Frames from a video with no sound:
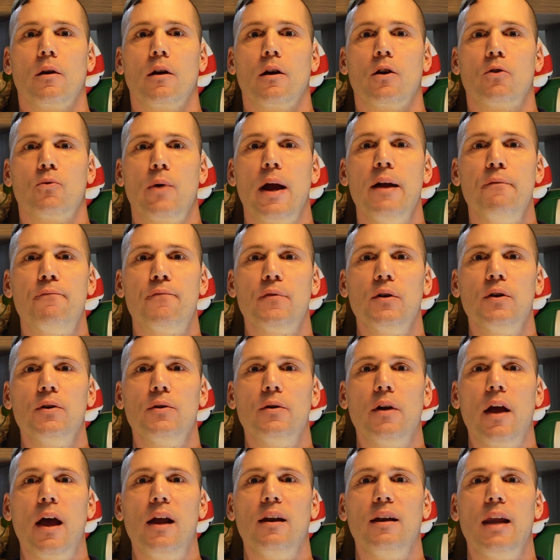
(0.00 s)
Grapefruit
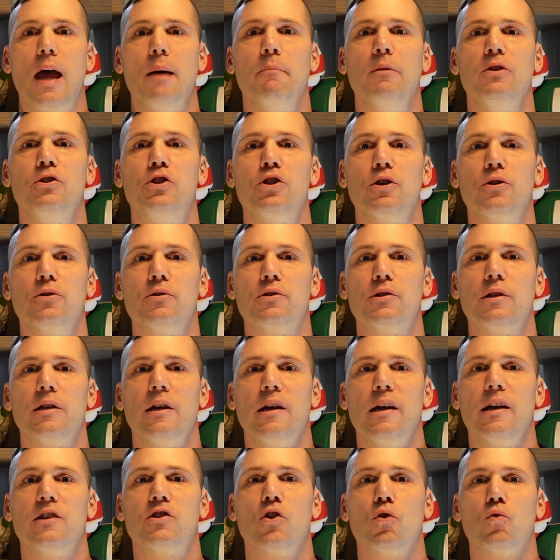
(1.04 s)
and lemon juice
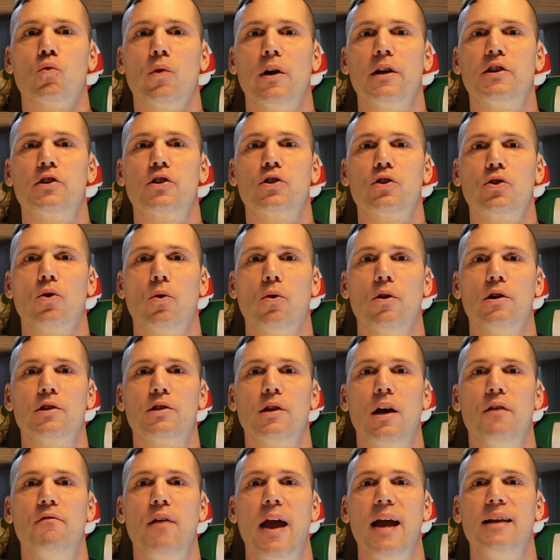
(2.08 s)
is a rich source
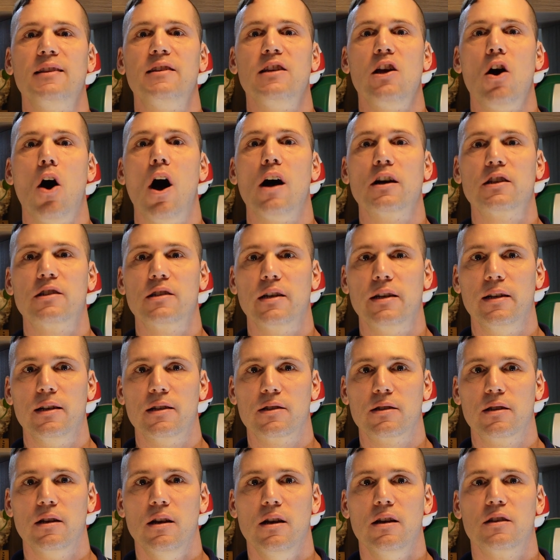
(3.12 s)
of
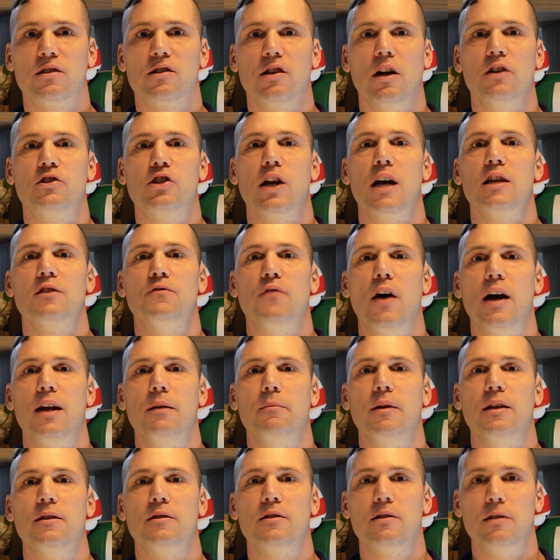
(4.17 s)
antioxidants, such as
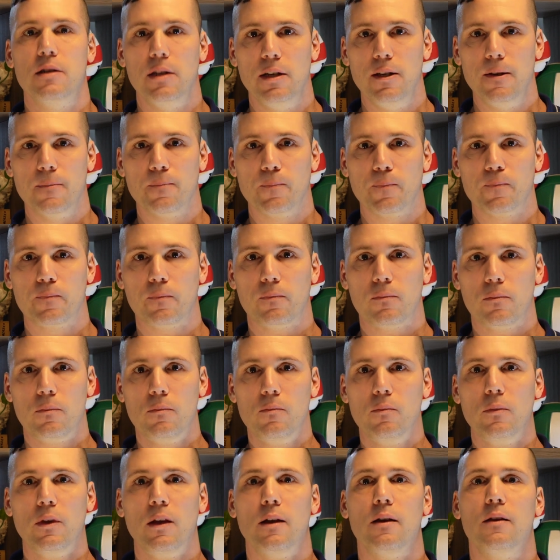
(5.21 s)
vitamin C.
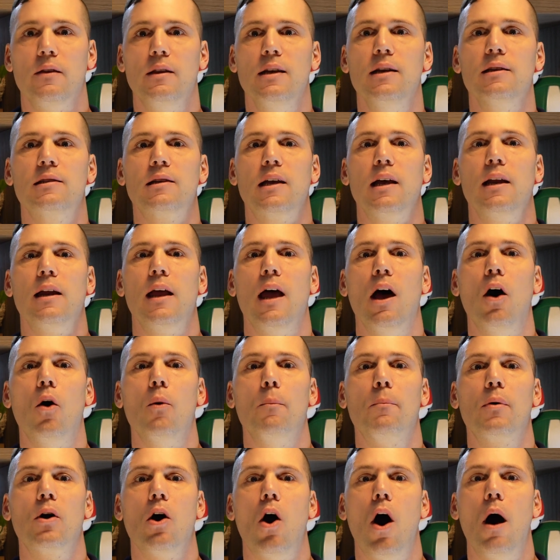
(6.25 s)
These can
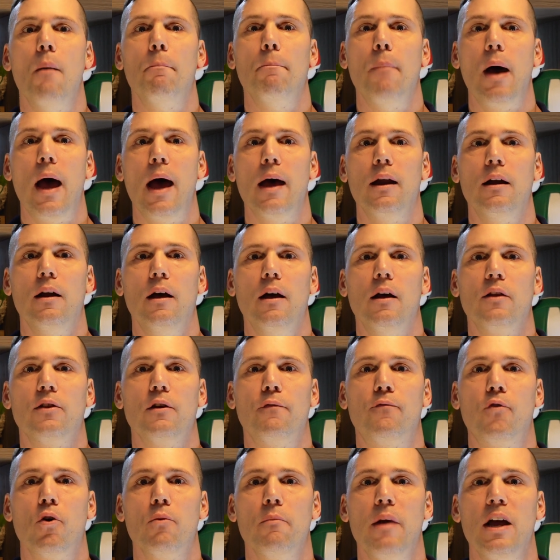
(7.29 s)
help combat the
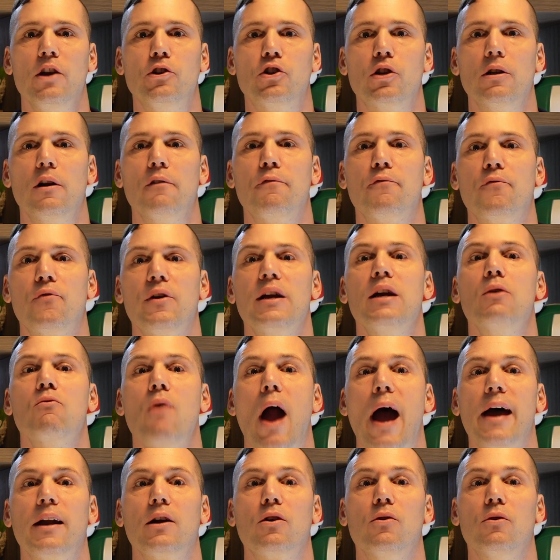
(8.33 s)
formation of free
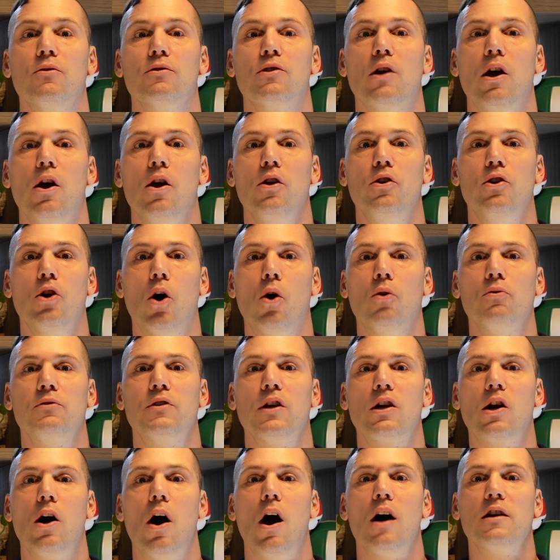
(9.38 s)
radicals known
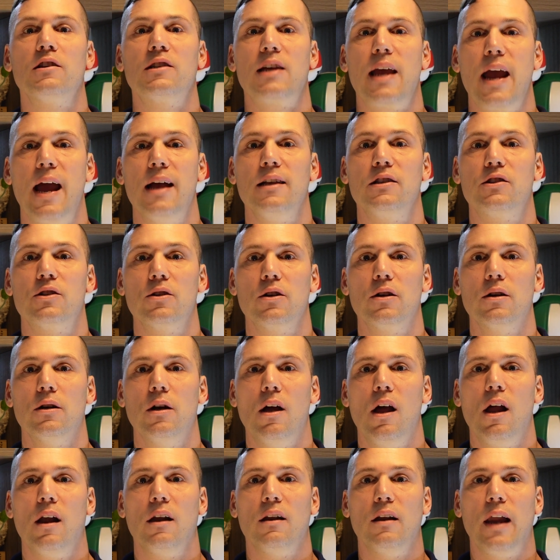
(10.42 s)
to cause cancer.
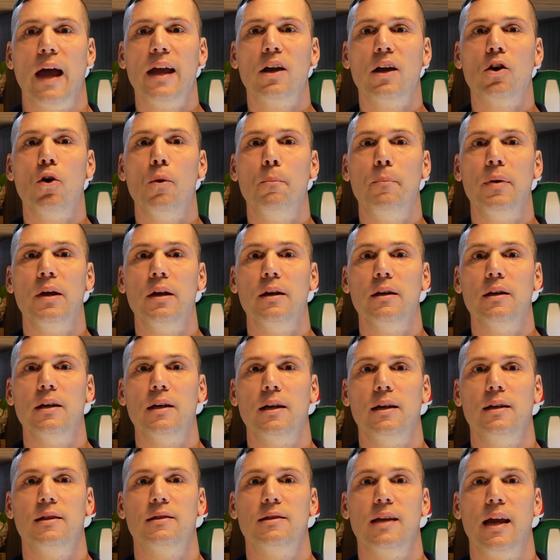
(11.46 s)
Lycopene
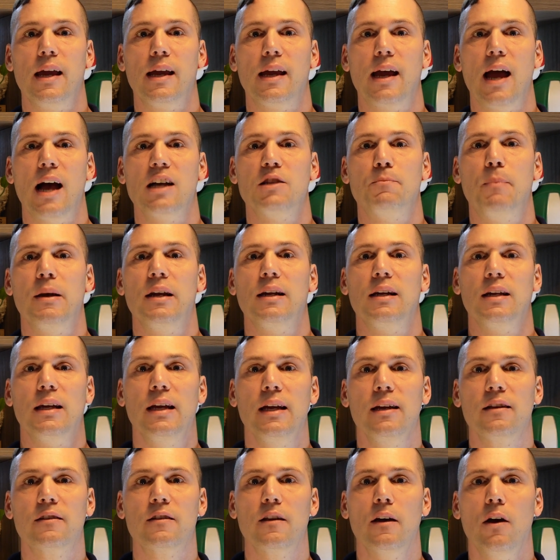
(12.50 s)
intake has been
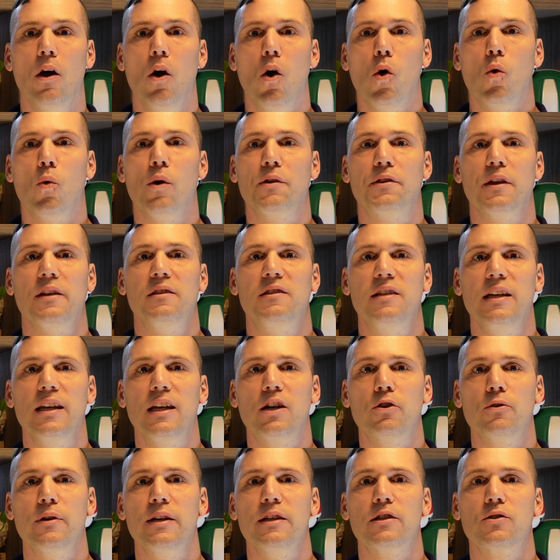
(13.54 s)
linked with a
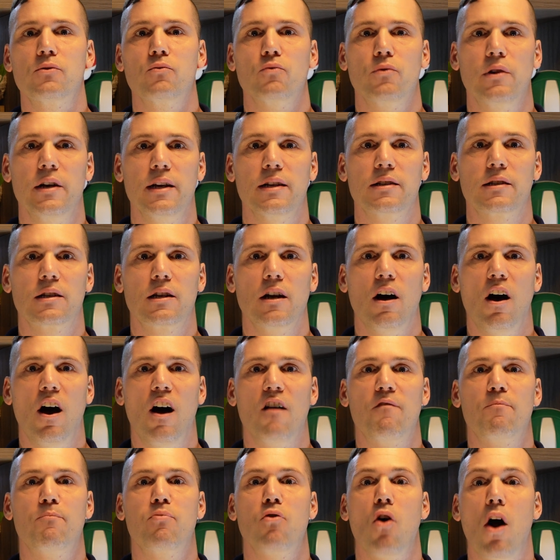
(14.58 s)
decreased risk
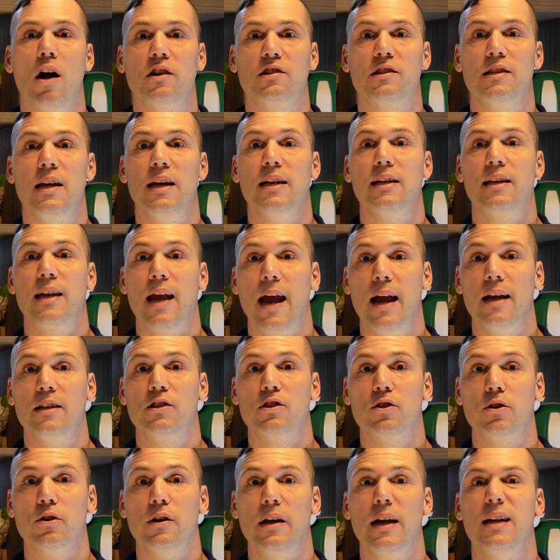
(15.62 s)
of prostate
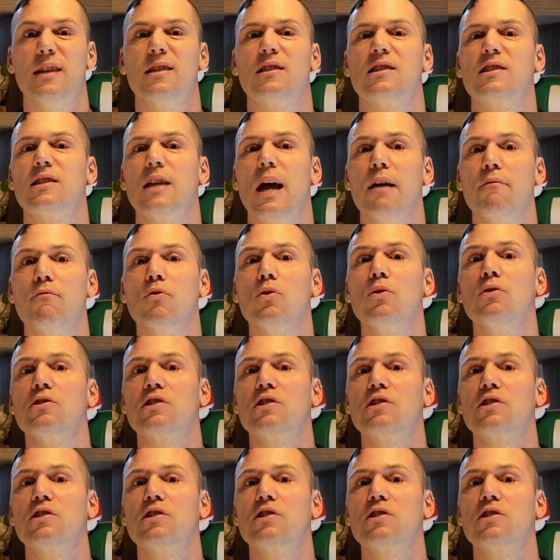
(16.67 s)
cancer in several